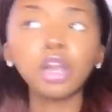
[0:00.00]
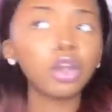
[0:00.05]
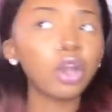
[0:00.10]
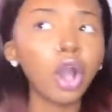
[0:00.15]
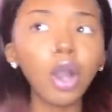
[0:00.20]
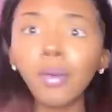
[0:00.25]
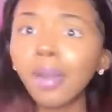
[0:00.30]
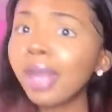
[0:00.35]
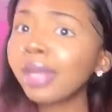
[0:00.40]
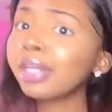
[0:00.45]

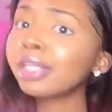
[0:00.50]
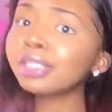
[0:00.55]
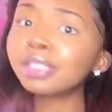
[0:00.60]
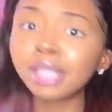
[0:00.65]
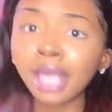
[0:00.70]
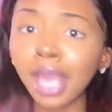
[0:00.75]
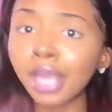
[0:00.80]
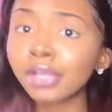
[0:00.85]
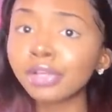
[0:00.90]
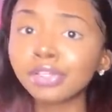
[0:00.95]
Go ahead
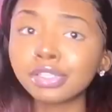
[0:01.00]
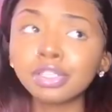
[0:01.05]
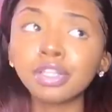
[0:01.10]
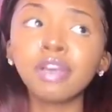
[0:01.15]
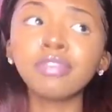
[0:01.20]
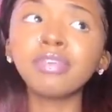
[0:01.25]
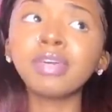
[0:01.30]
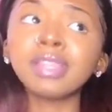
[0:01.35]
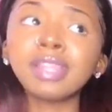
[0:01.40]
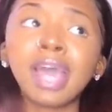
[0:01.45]
and tag
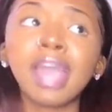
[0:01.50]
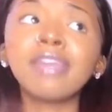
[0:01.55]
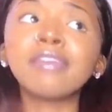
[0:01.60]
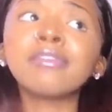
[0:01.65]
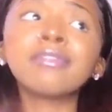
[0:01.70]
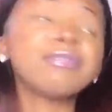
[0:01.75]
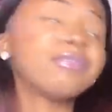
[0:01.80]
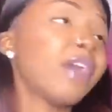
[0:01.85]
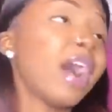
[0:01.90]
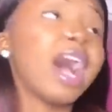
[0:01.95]
yourself in
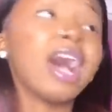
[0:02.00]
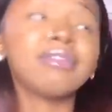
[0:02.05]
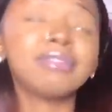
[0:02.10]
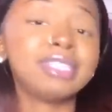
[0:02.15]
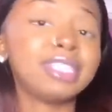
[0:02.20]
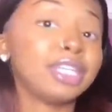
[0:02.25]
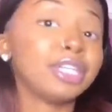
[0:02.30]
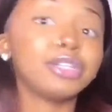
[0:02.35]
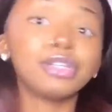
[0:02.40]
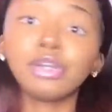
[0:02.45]

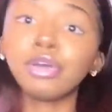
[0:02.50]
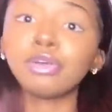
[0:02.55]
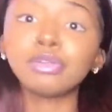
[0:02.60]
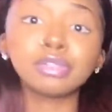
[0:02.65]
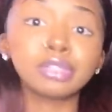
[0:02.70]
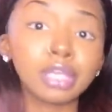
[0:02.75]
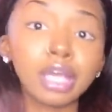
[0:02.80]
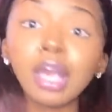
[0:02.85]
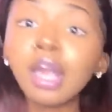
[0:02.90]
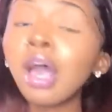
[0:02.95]
5-10 of
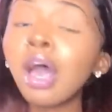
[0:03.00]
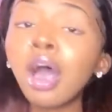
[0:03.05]
those